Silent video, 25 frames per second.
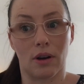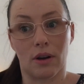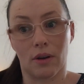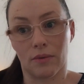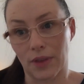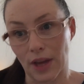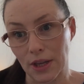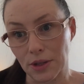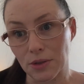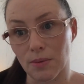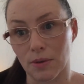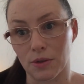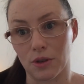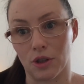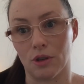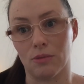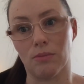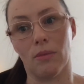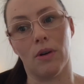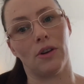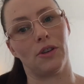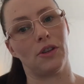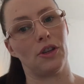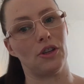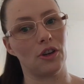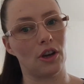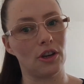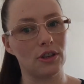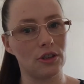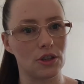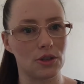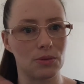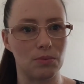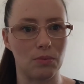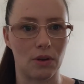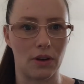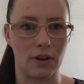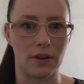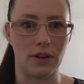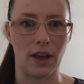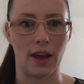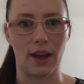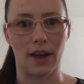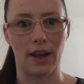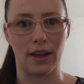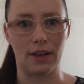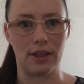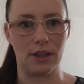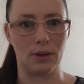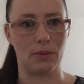That's what you want. You don't just want
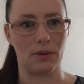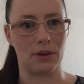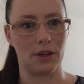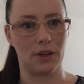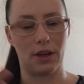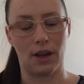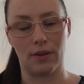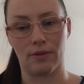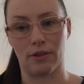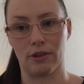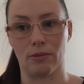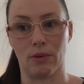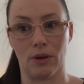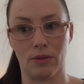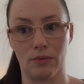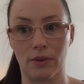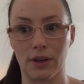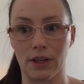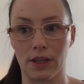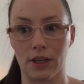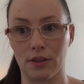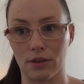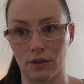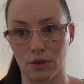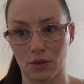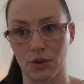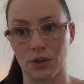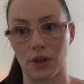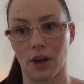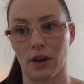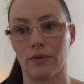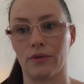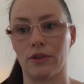anyone and everyone reading your stuff.